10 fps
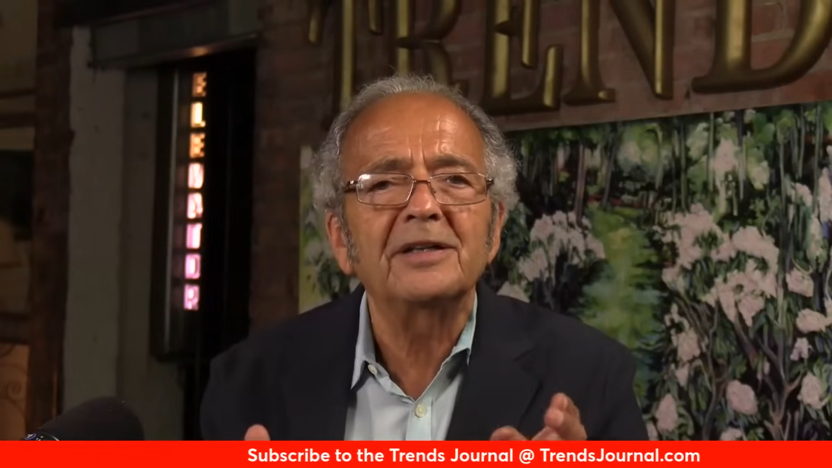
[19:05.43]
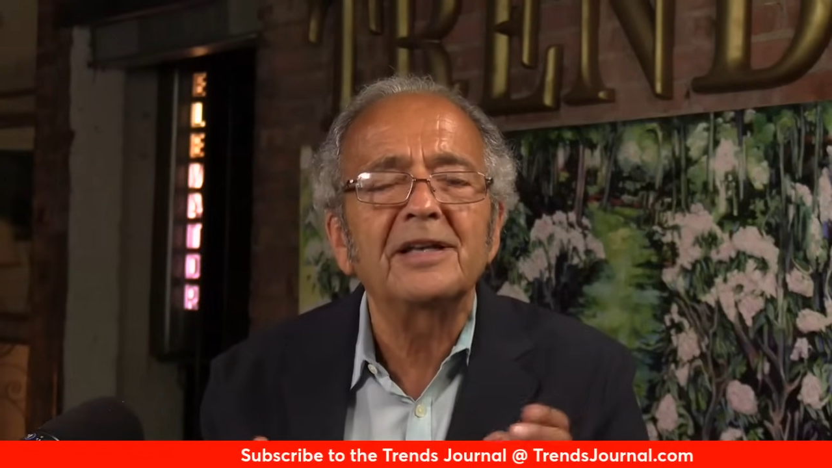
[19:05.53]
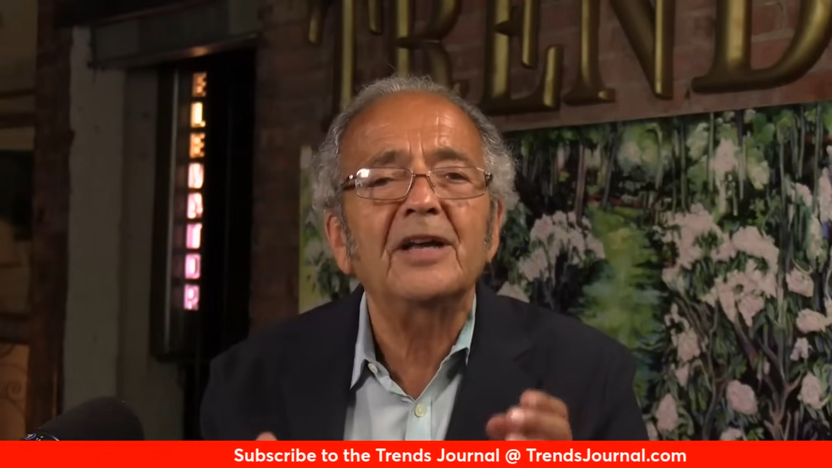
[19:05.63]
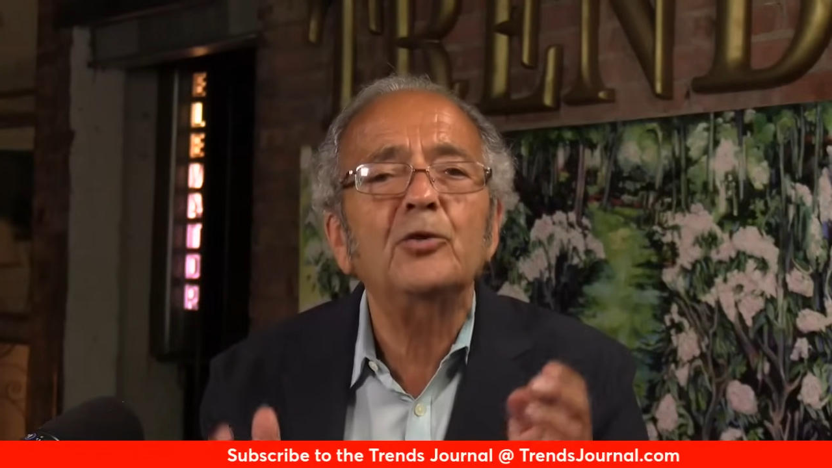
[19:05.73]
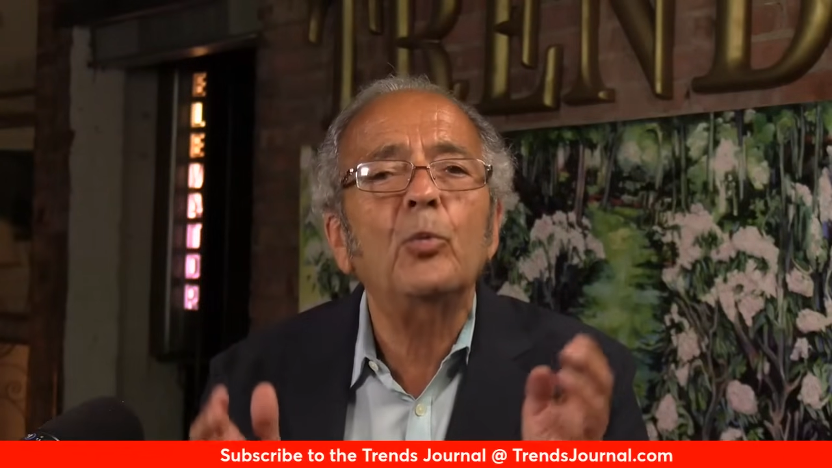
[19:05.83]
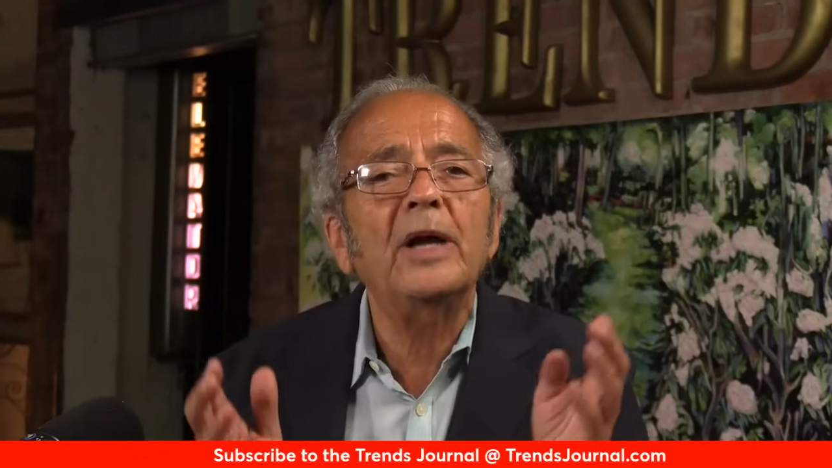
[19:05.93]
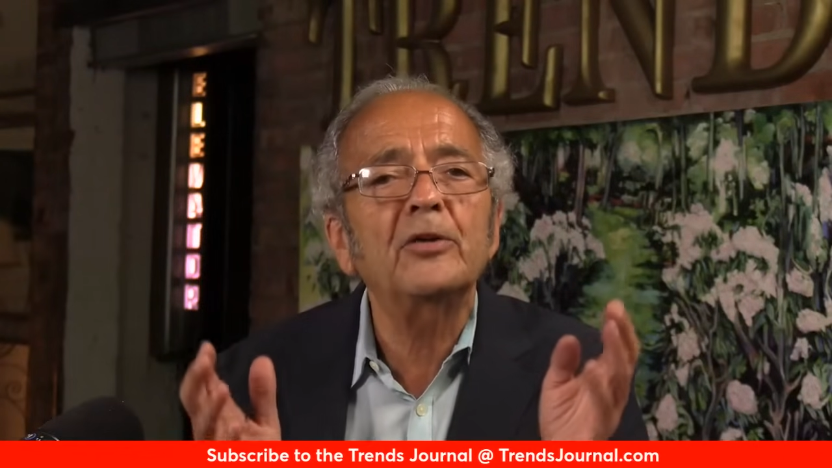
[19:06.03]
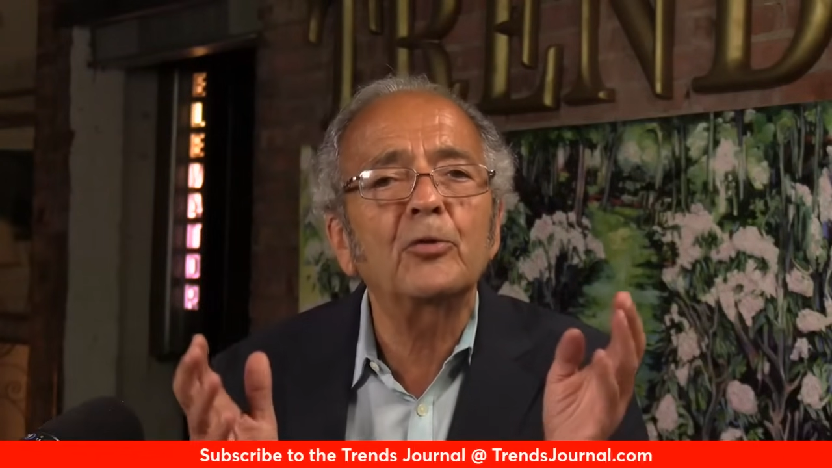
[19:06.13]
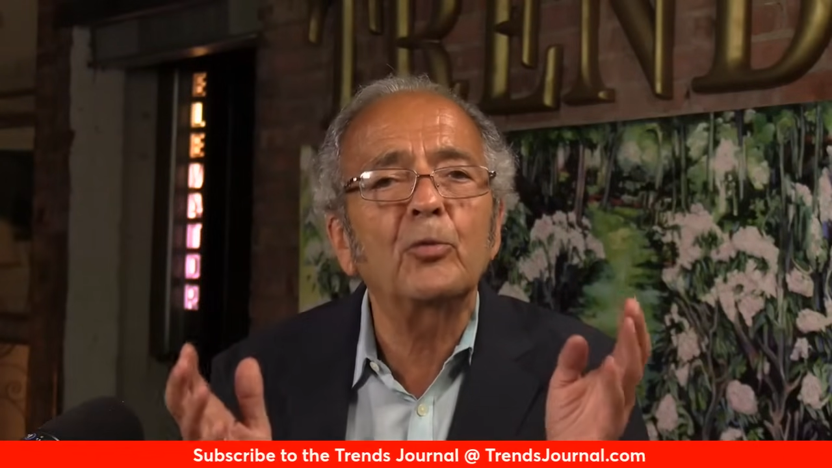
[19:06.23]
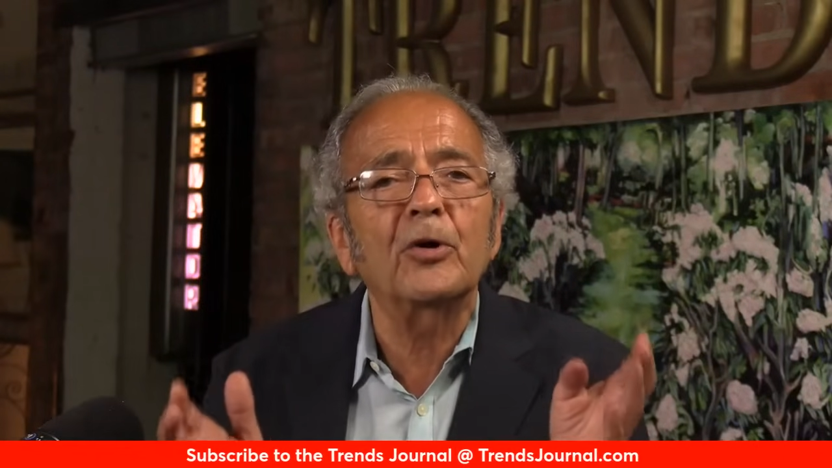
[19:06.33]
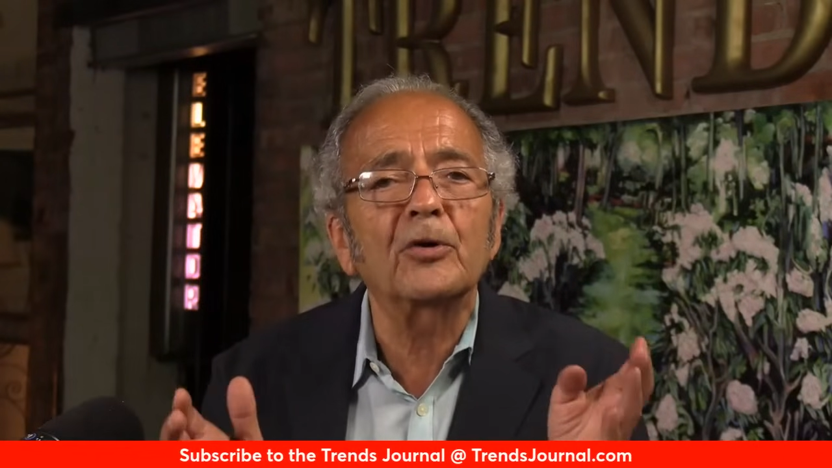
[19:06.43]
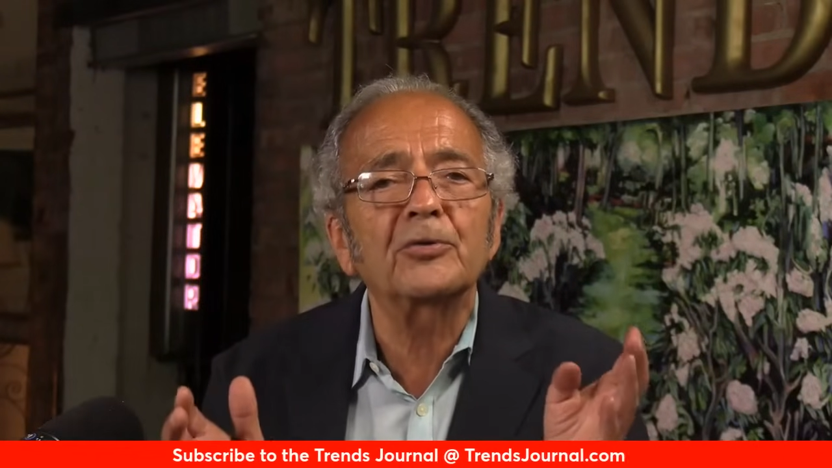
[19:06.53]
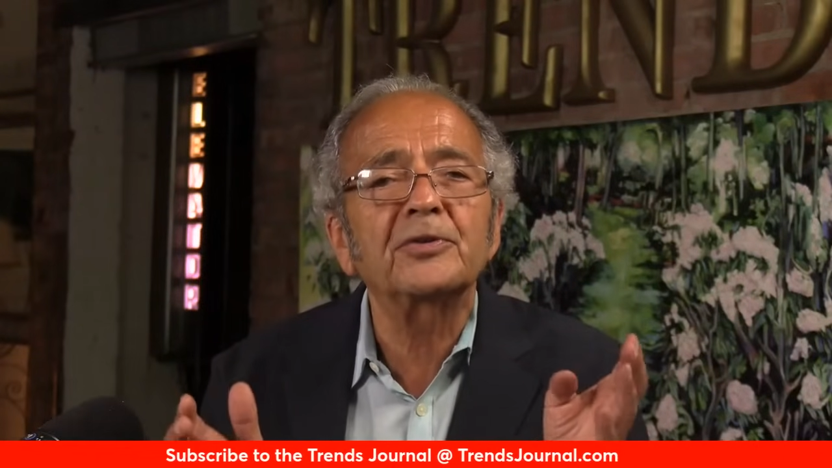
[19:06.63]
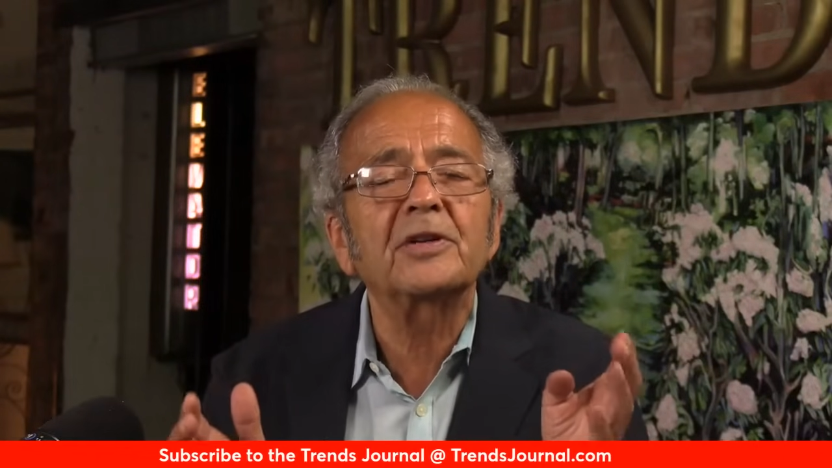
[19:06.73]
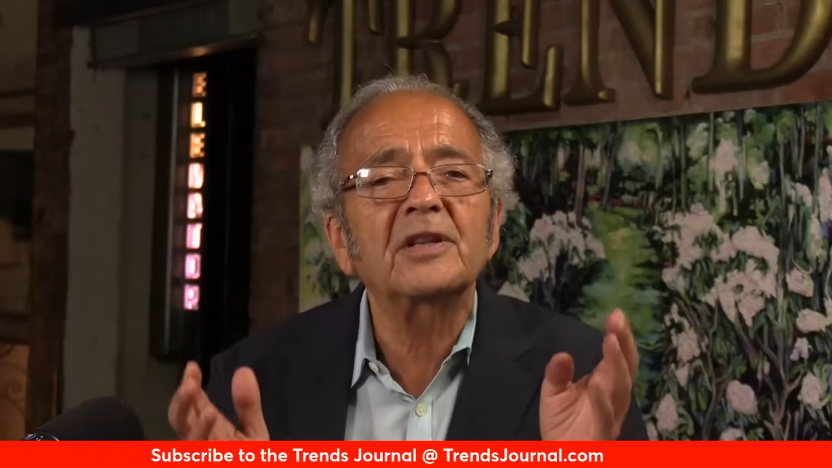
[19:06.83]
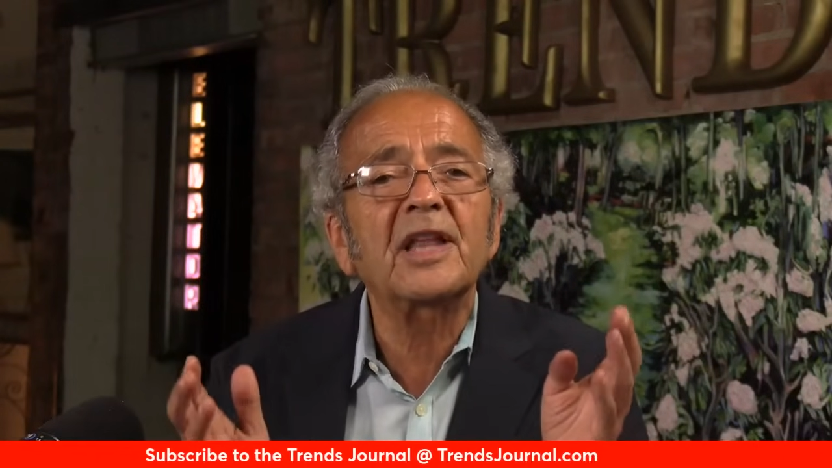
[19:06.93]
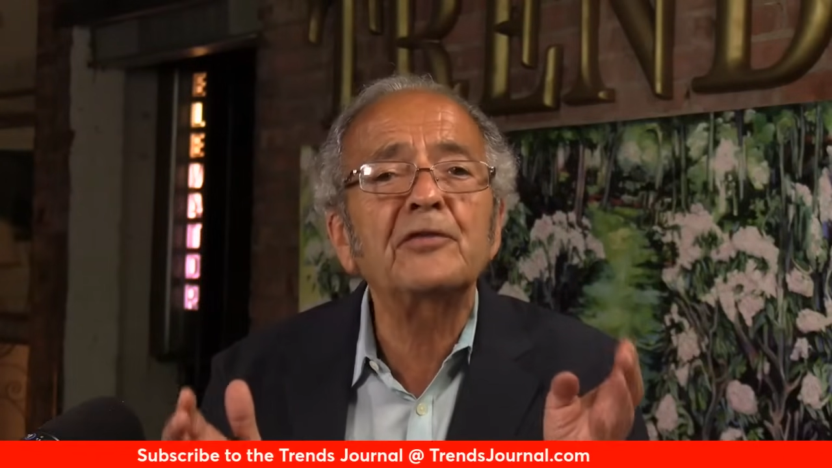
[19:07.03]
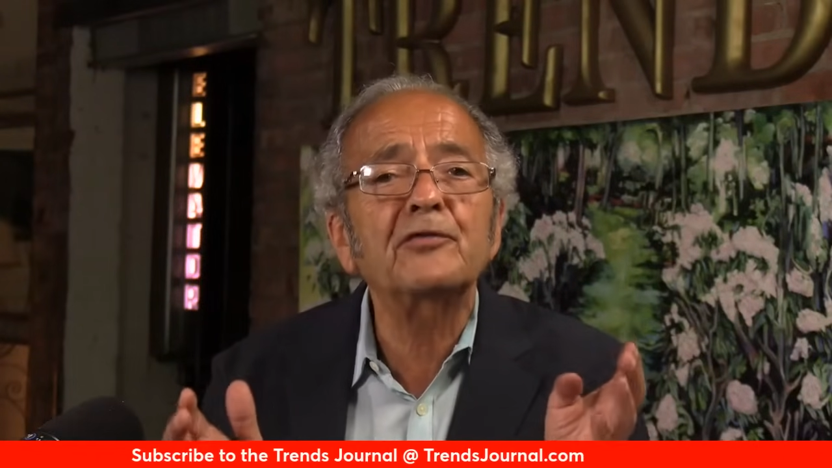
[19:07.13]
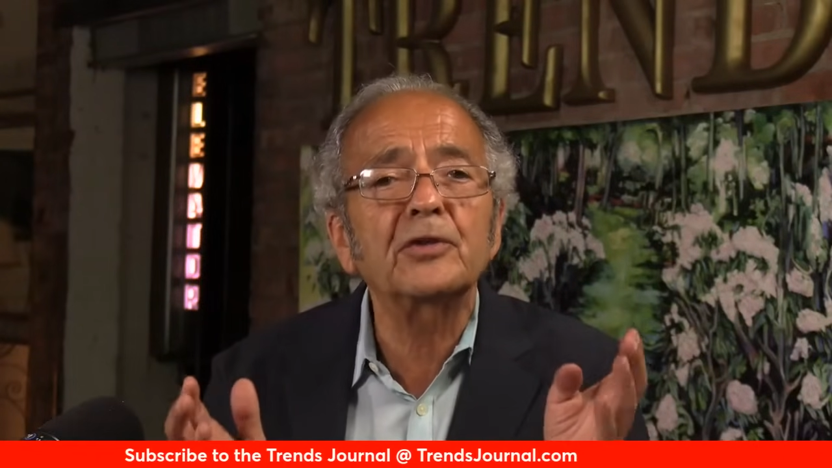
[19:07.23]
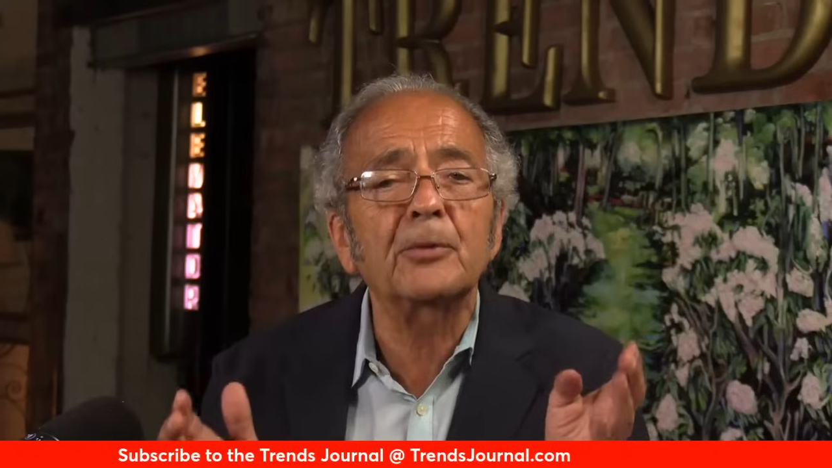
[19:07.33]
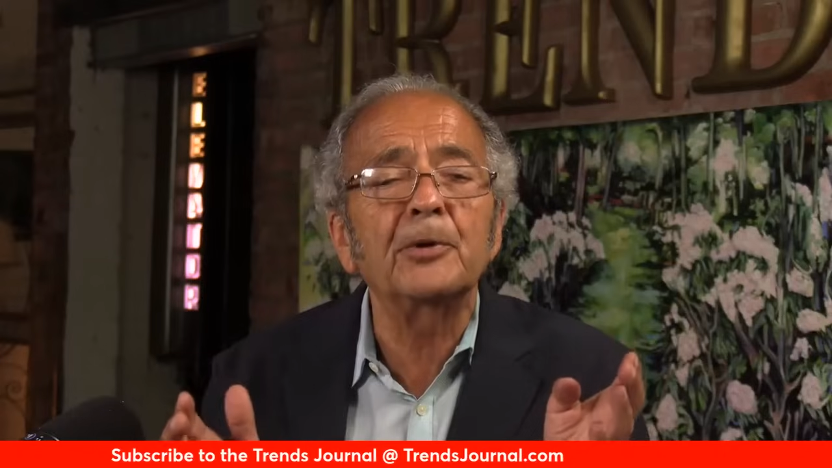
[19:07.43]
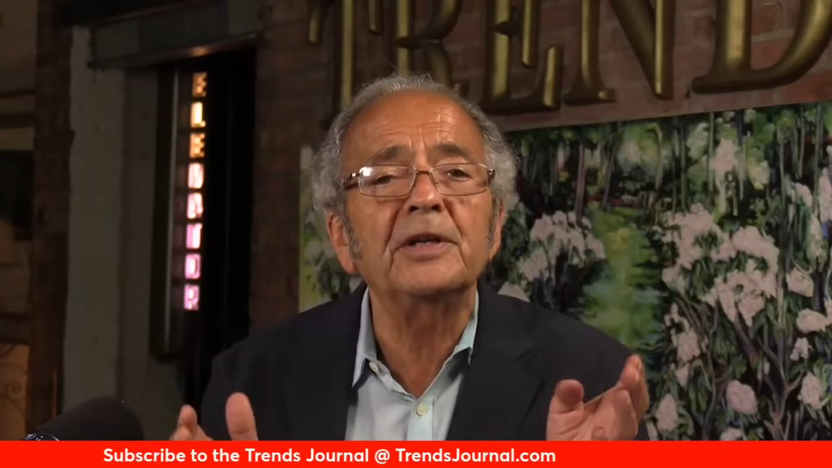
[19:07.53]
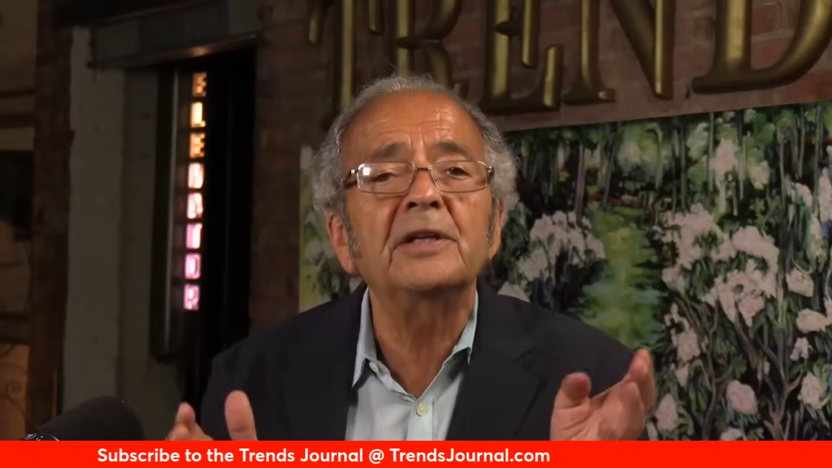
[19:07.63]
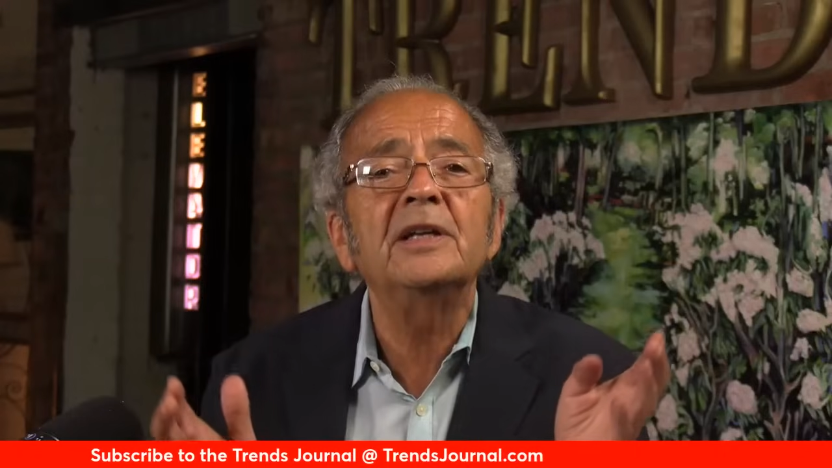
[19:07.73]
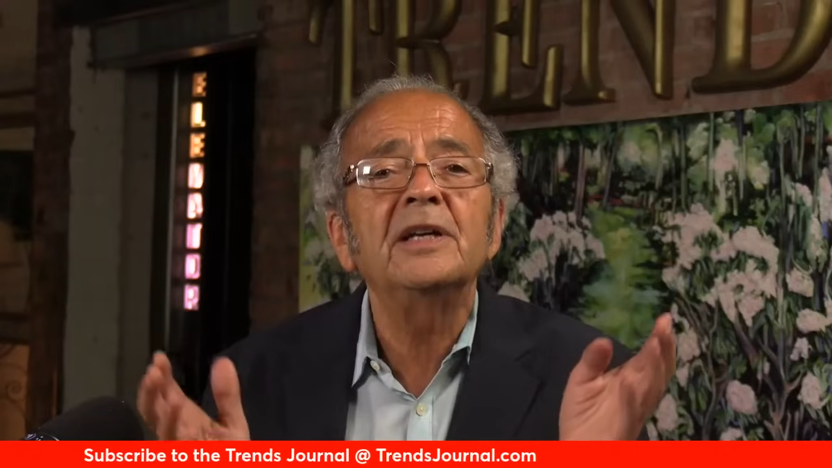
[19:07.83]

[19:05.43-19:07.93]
and the way of the world, life, liberty,